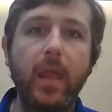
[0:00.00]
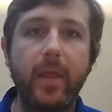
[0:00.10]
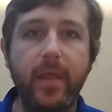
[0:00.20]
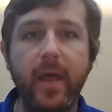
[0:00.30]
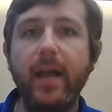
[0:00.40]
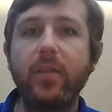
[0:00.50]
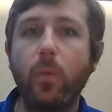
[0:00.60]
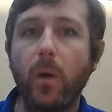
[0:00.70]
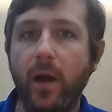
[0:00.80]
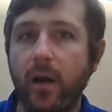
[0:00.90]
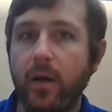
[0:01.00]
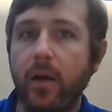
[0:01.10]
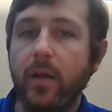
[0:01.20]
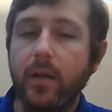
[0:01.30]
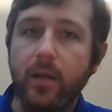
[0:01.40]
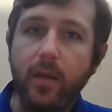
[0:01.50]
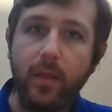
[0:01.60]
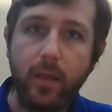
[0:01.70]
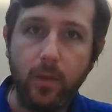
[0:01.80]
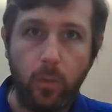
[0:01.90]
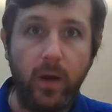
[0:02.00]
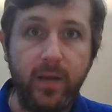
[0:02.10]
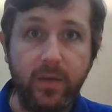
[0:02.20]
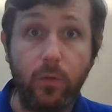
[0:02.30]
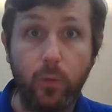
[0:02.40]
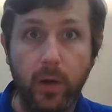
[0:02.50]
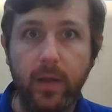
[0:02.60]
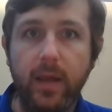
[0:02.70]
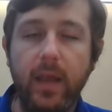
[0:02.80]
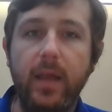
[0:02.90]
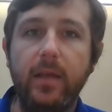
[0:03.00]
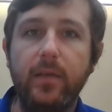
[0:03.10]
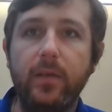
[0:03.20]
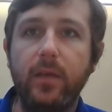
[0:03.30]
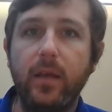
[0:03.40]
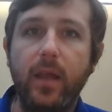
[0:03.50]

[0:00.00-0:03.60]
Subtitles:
That's where the risk really is.